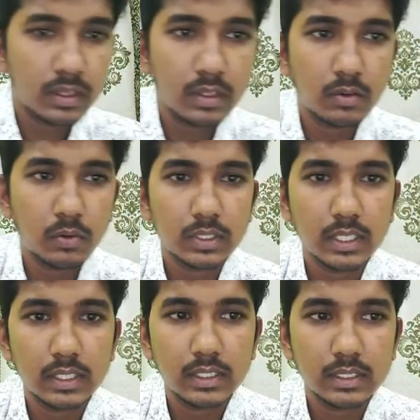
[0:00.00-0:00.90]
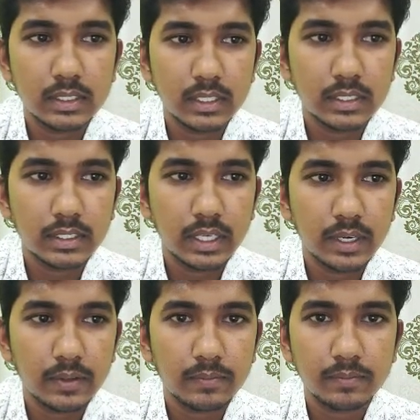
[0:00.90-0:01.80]
The question is
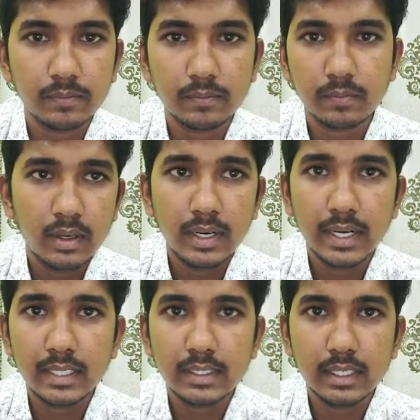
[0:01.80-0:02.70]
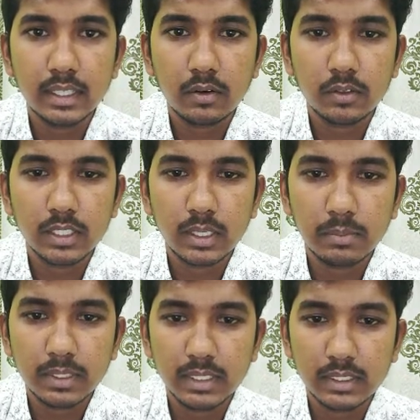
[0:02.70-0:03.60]
6A. Let us read the question
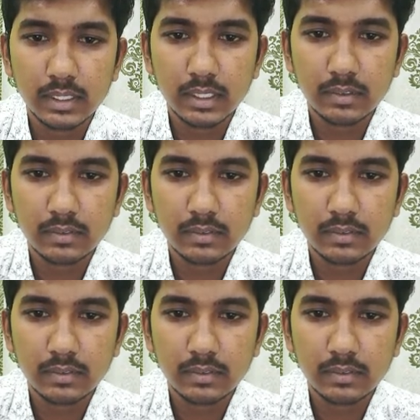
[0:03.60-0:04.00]
number 6A.